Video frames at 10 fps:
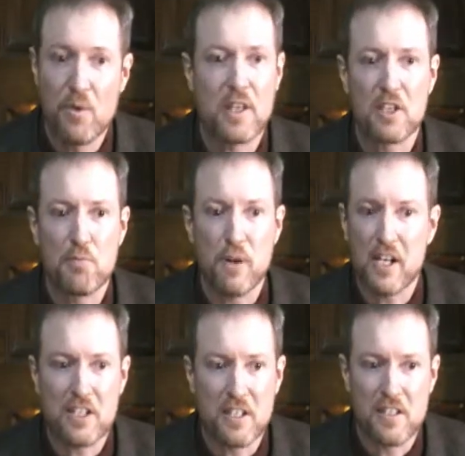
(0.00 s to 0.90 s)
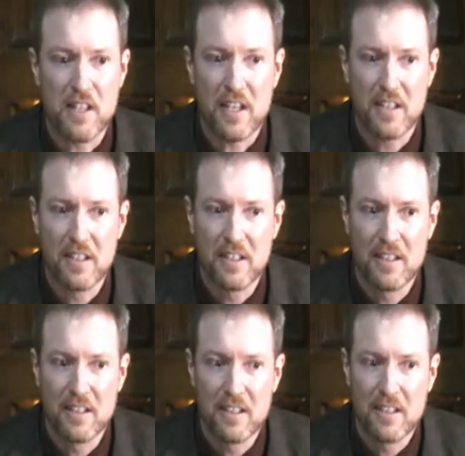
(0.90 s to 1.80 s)
expressions that
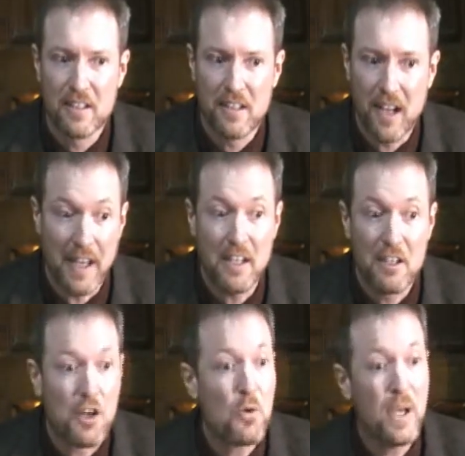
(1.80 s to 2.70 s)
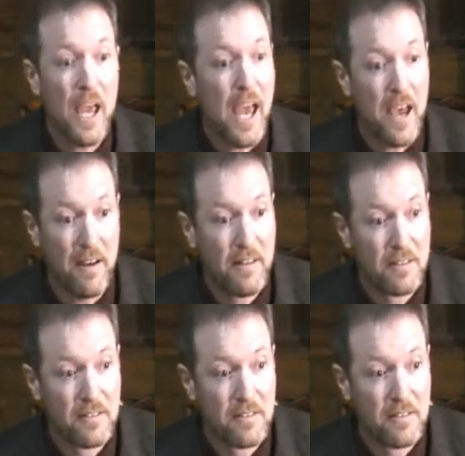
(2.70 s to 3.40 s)
I didn't know he had.